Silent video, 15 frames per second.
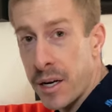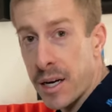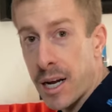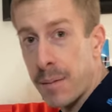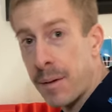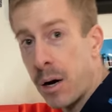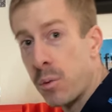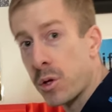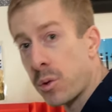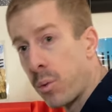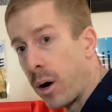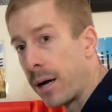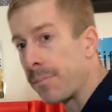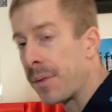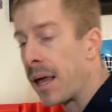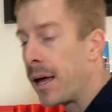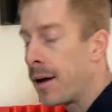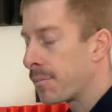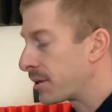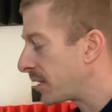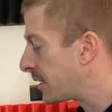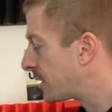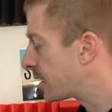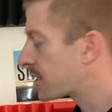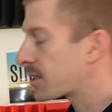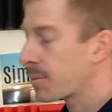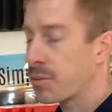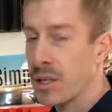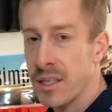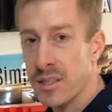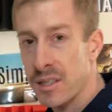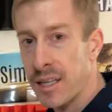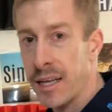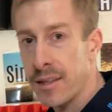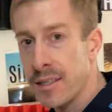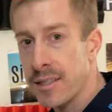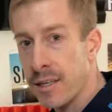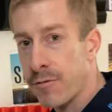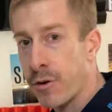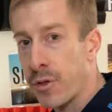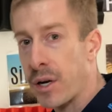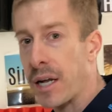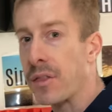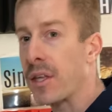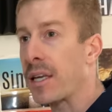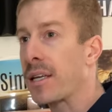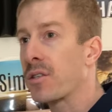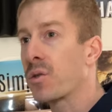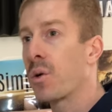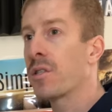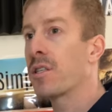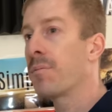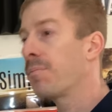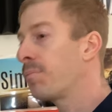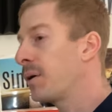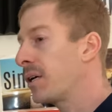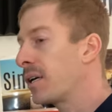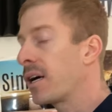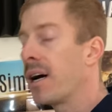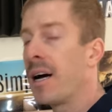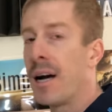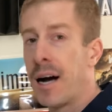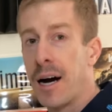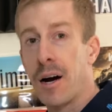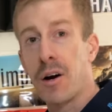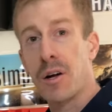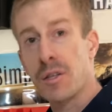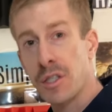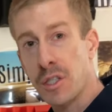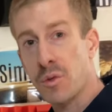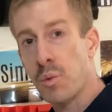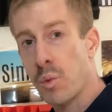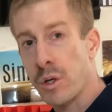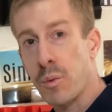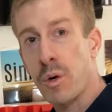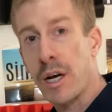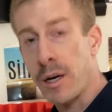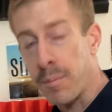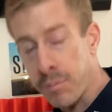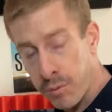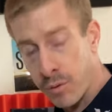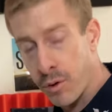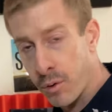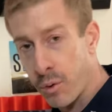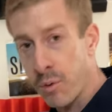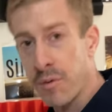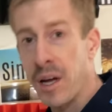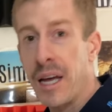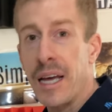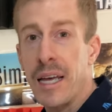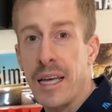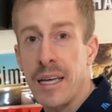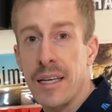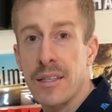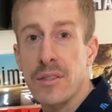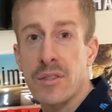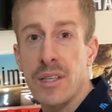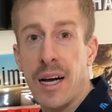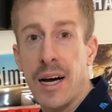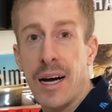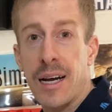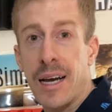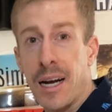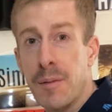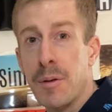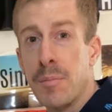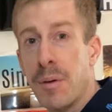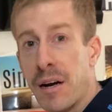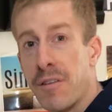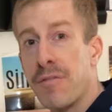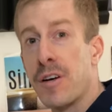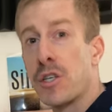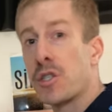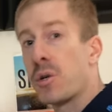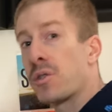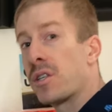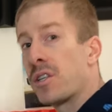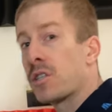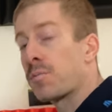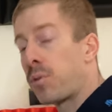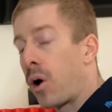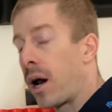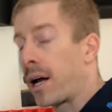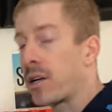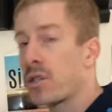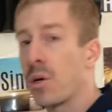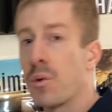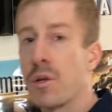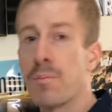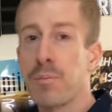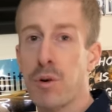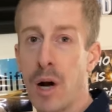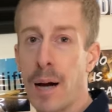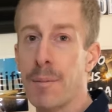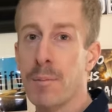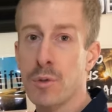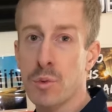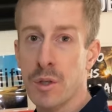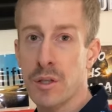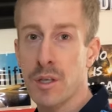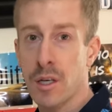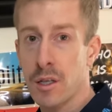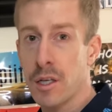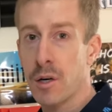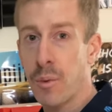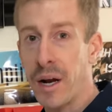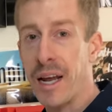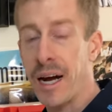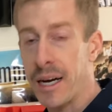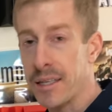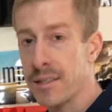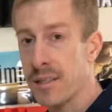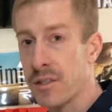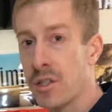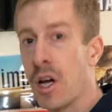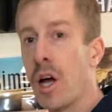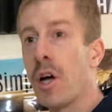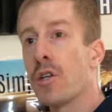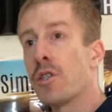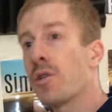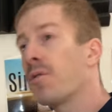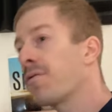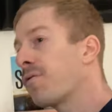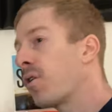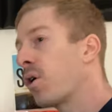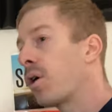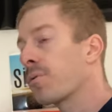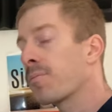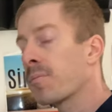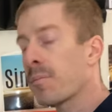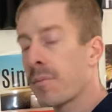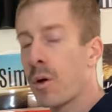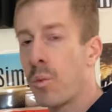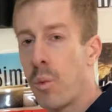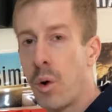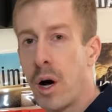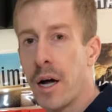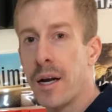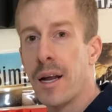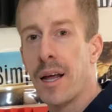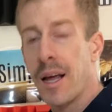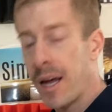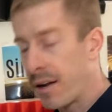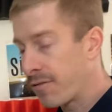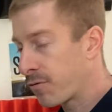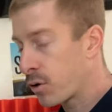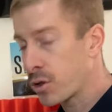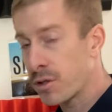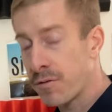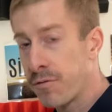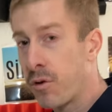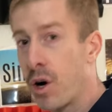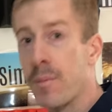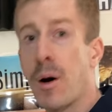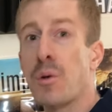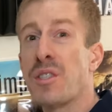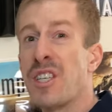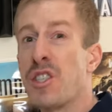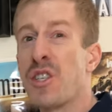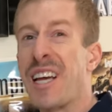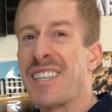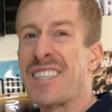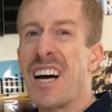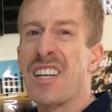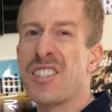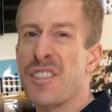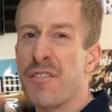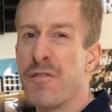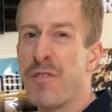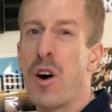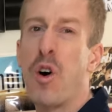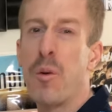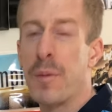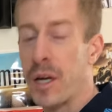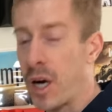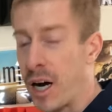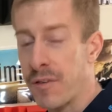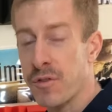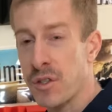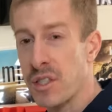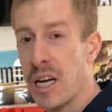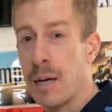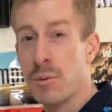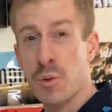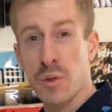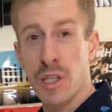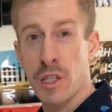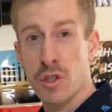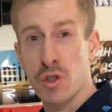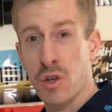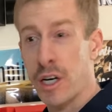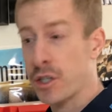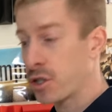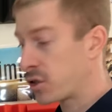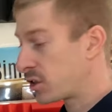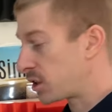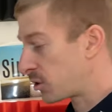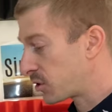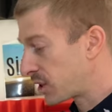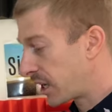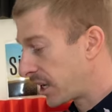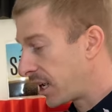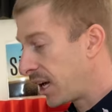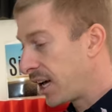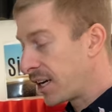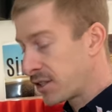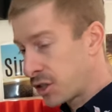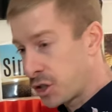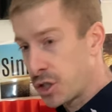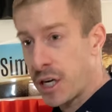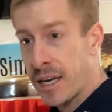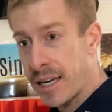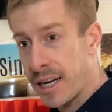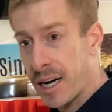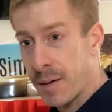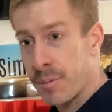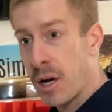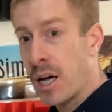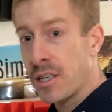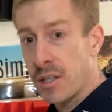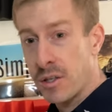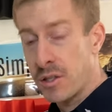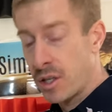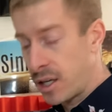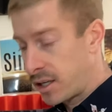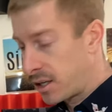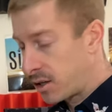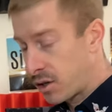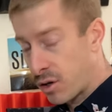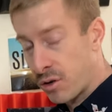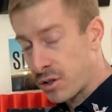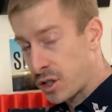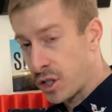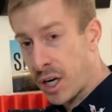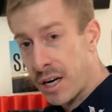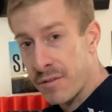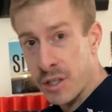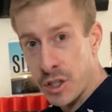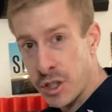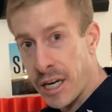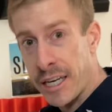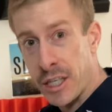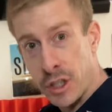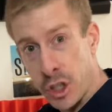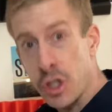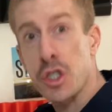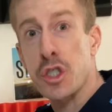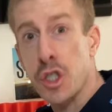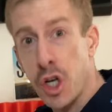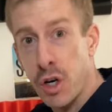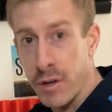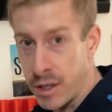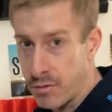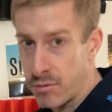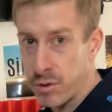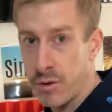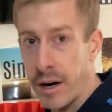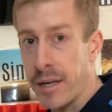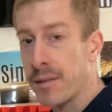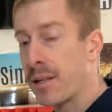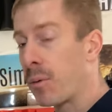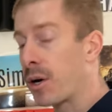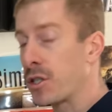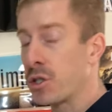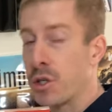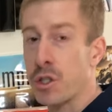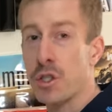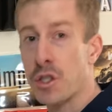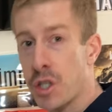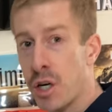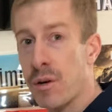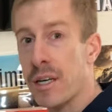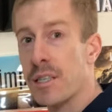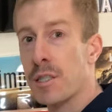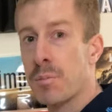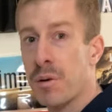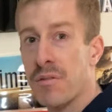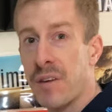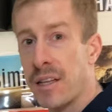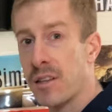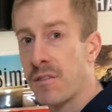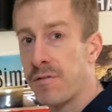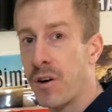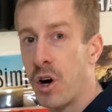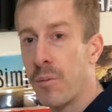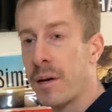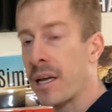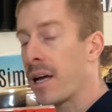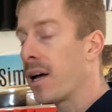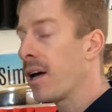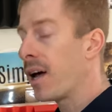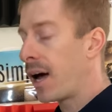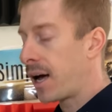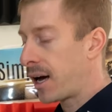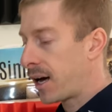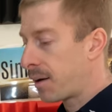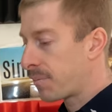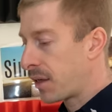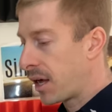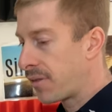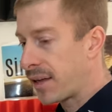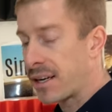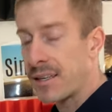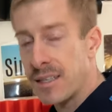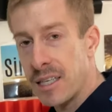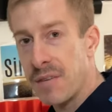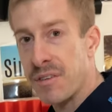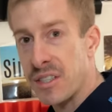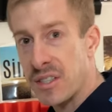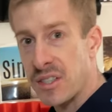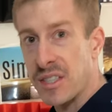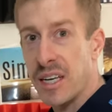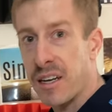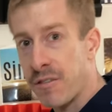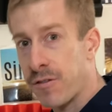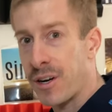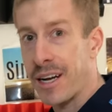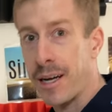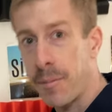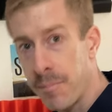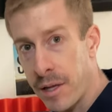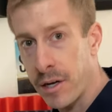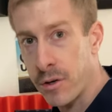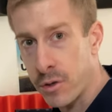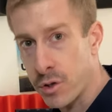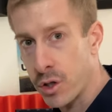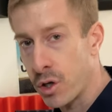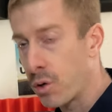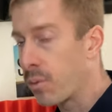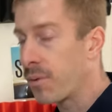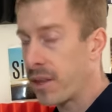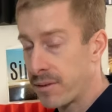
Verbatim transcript: to come out with one, but they did something slightly different that I think is going to be, or at least what we're going to prove, is uh, going to be beneficial to this product. So the problems with Clear Whey Isolates, twofold. One, and first and foremost, is you get tons of foaming. Oftentimes with the instructions, they'll say to shake it up, to, or to not even to shake it, to stir it, right? They want you to stir it to prevent the foaming, um, and then leave it sitting for like a minute or two,